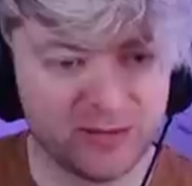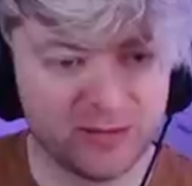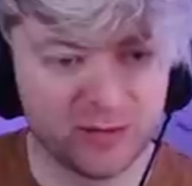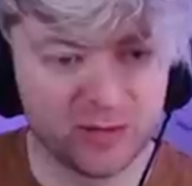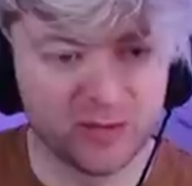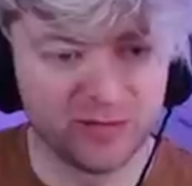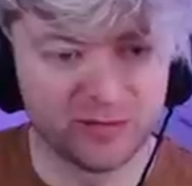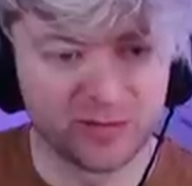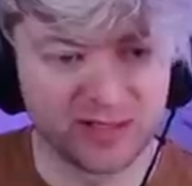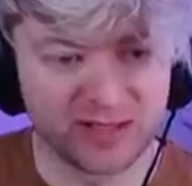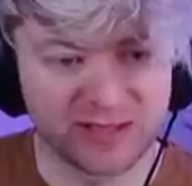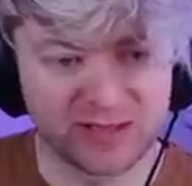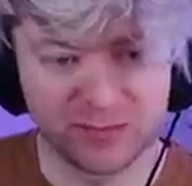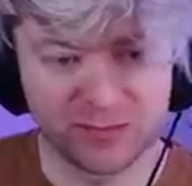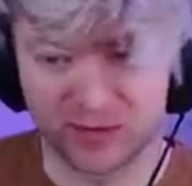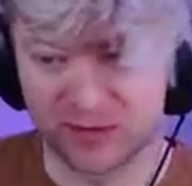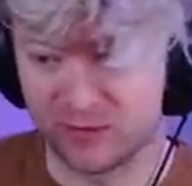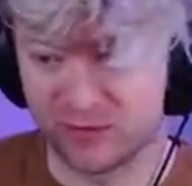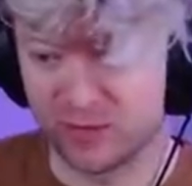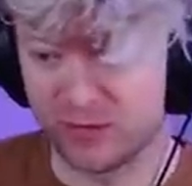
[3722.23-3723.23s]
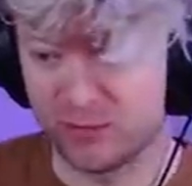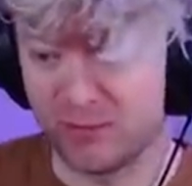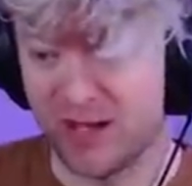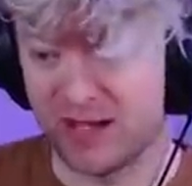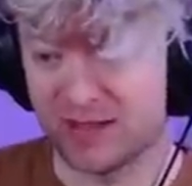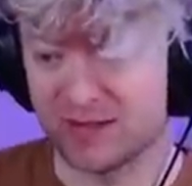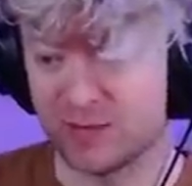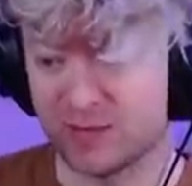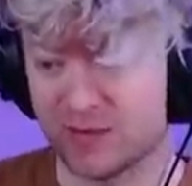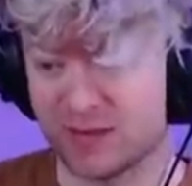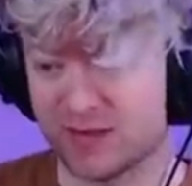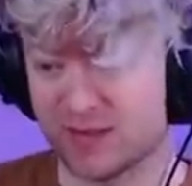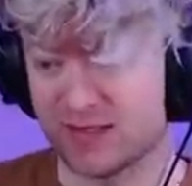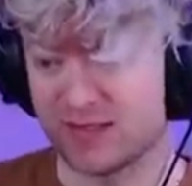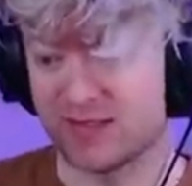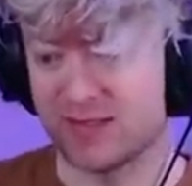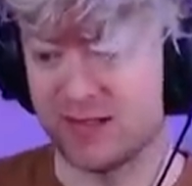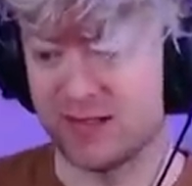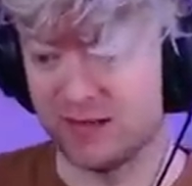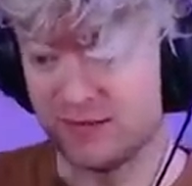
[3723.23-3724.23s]
a move, but let's bring the rook back towards the
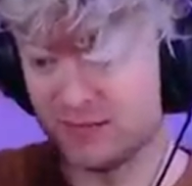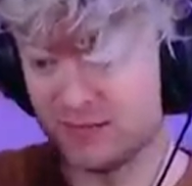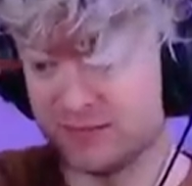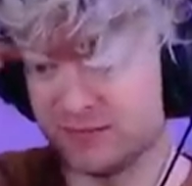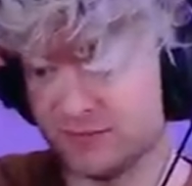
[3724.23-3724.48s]
center.